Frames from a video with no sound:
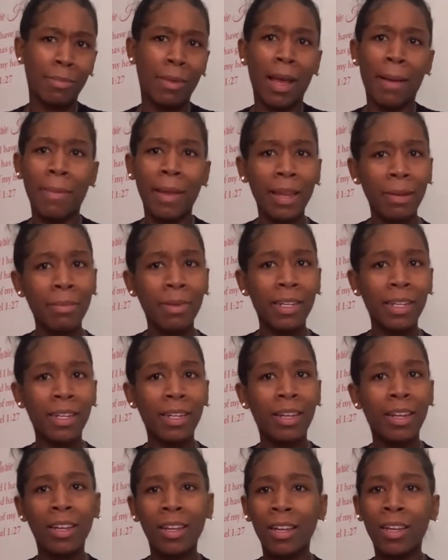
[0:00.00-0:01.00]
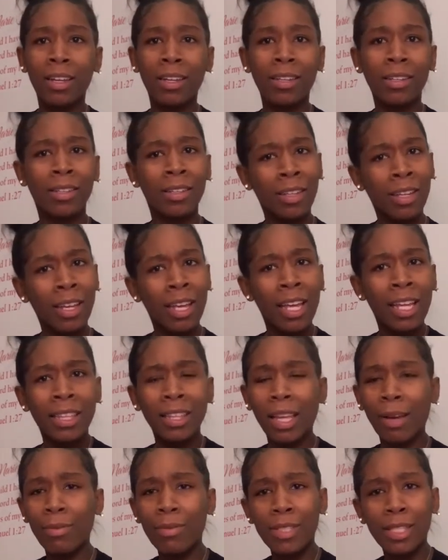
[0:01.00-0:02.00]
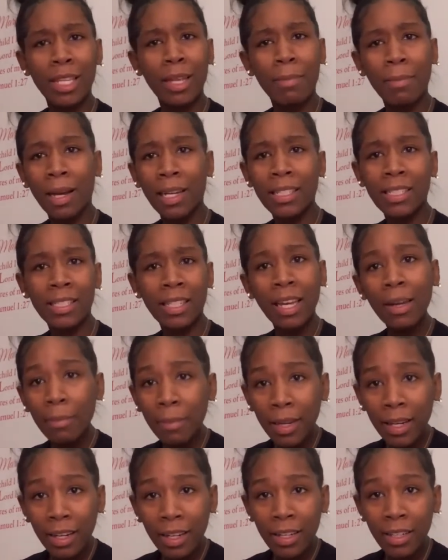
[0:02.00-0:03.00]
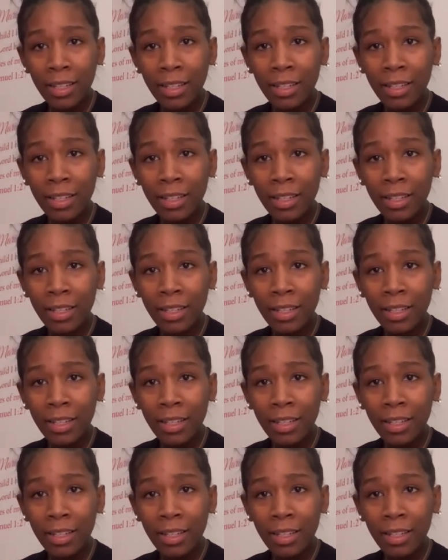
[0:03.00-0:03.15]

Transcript: my baby that was in my stomach.